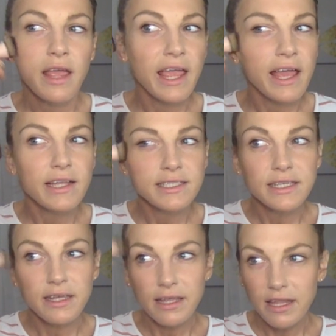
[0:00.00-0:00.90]
And,
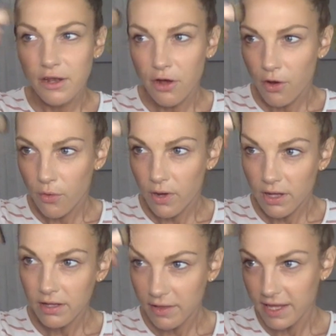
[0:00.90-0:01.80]
you know,
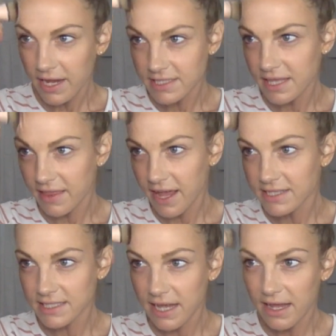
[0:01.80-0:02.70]
like I said
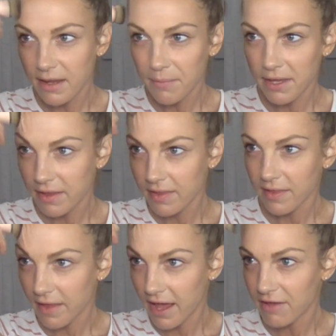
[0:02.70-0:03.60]
last time,
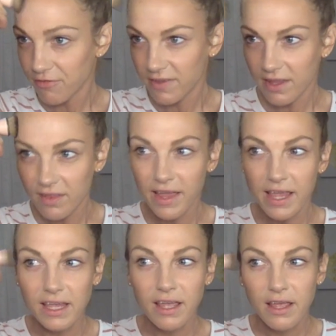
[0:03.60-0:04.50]
I feel like